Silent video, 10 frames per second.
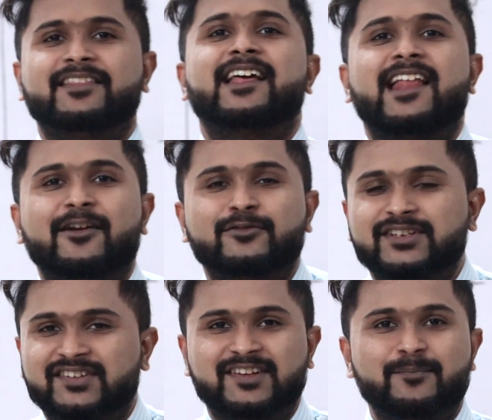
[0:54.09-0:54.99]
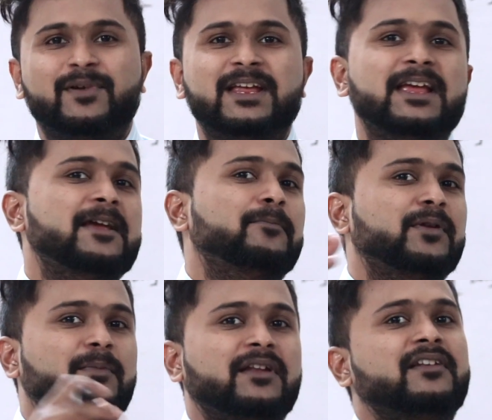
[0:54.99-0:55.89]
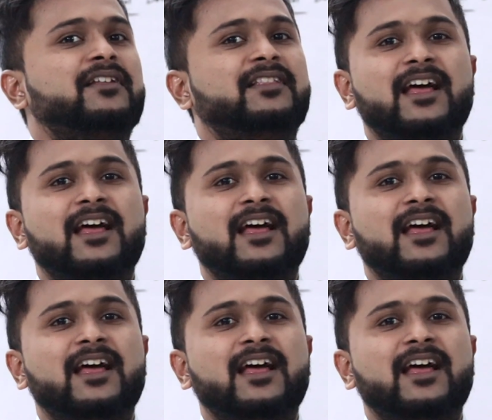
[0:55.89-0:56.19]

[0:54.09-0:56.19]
then I could just simply implement